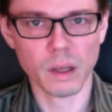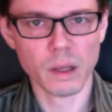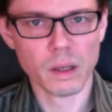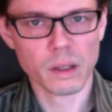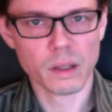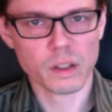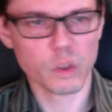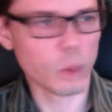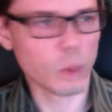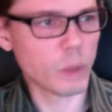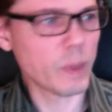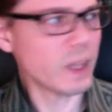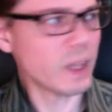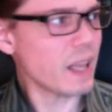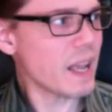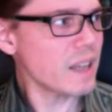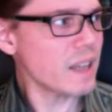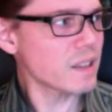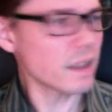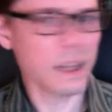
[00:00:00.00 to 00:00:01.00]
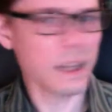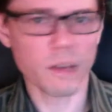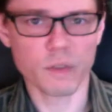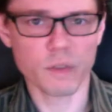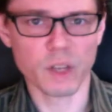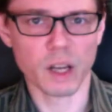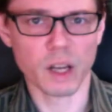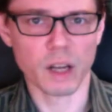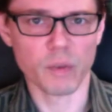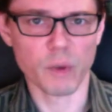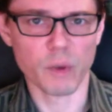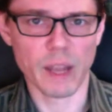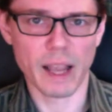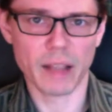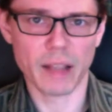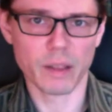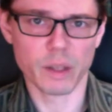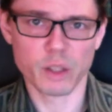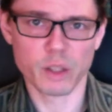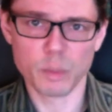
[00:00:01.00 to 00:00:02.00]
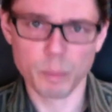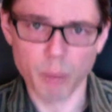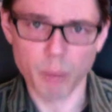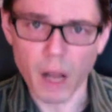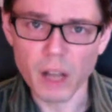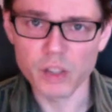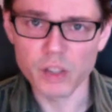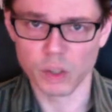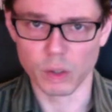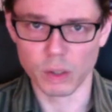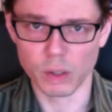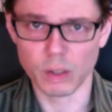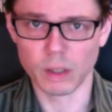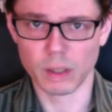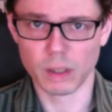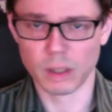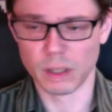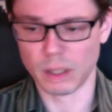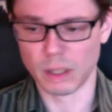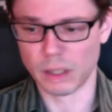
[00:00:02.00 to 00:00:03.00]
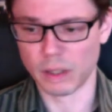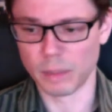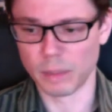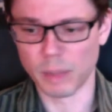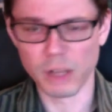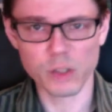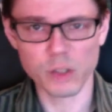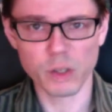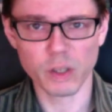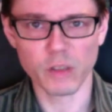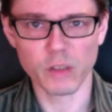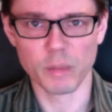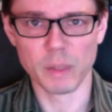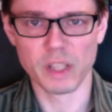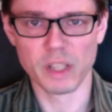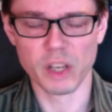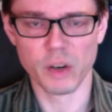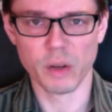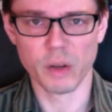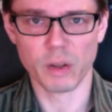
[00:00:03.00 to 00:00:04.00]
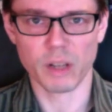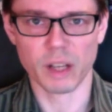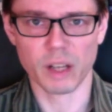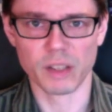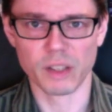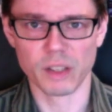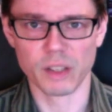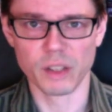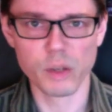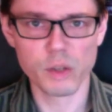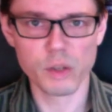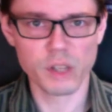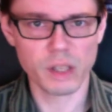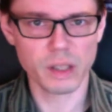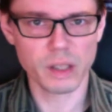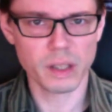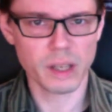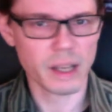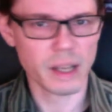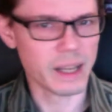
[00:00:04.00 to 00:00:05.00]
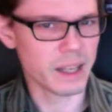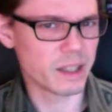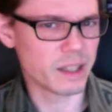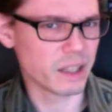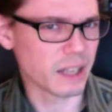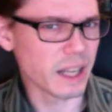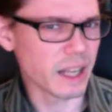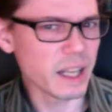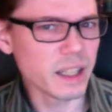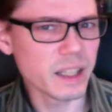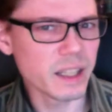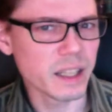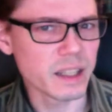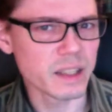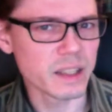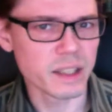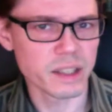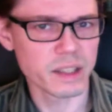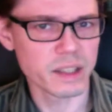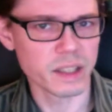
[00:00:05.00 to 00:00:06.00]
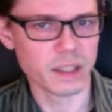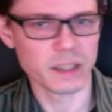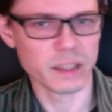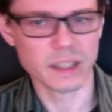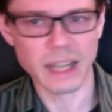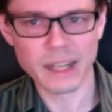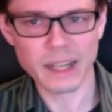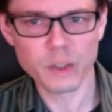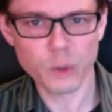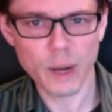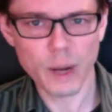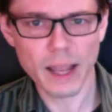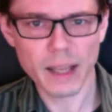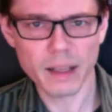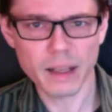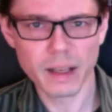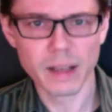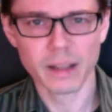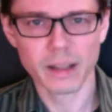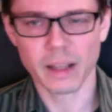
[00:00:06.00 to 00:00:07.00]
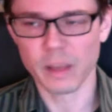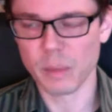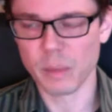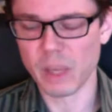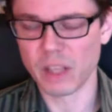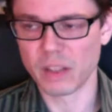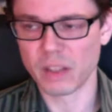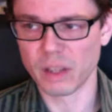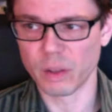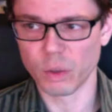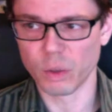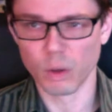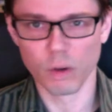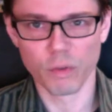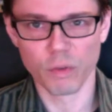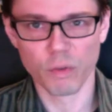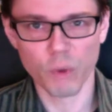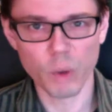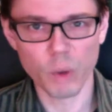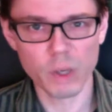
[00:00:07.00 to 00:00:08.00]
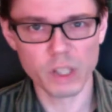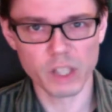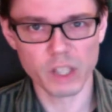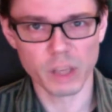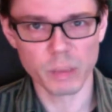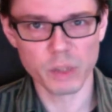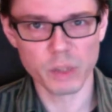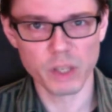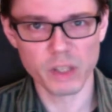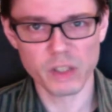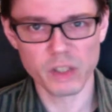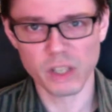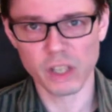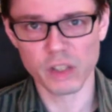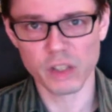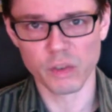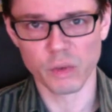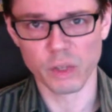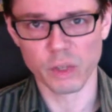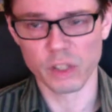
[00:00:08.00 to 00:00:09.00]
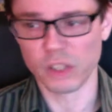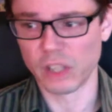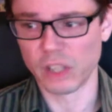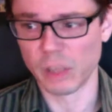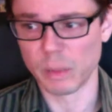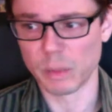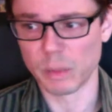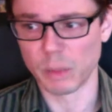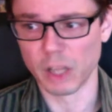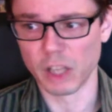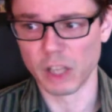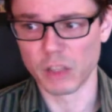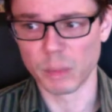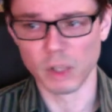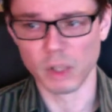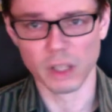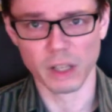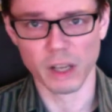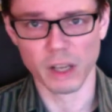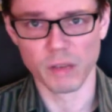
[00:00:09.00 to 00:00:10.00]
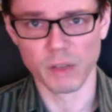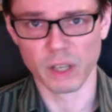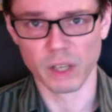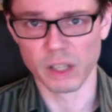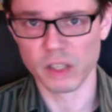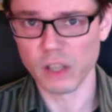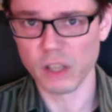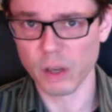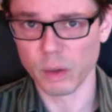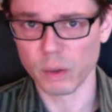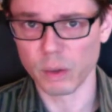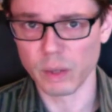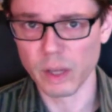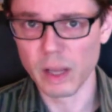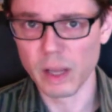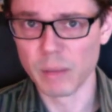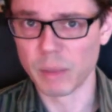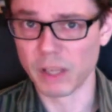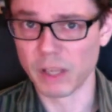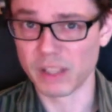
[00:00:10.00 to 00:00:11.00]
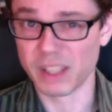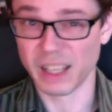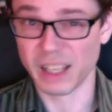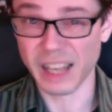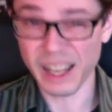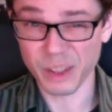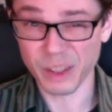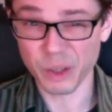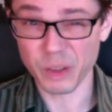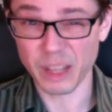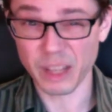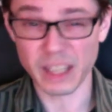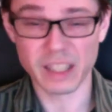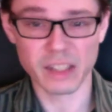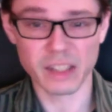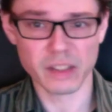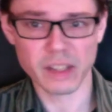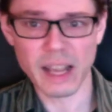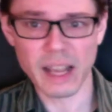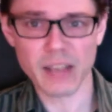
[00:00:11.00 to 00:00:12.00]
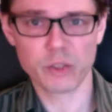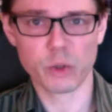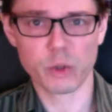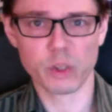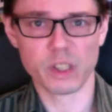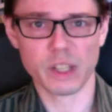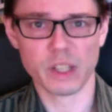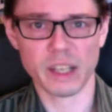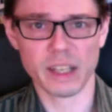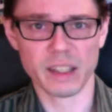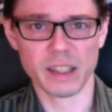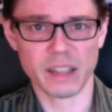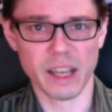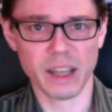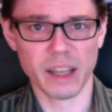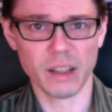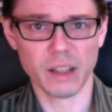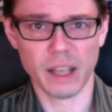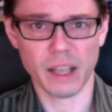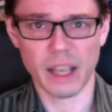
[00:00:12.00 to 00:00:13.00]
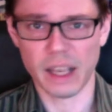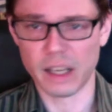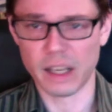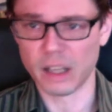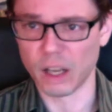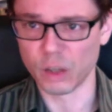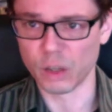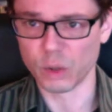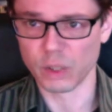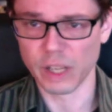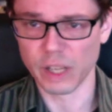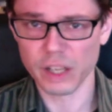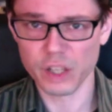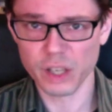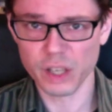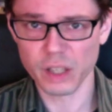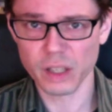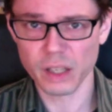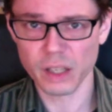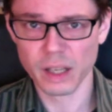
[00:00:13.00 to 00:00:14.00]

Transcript: So when we last left off, we had this puzzle, uh, the puzzle of material constitution. It's an inconsistent tetrad. That means that there are four assumptions, each of which seems plausible enough on its own, but together they disastrously entail a contradiction,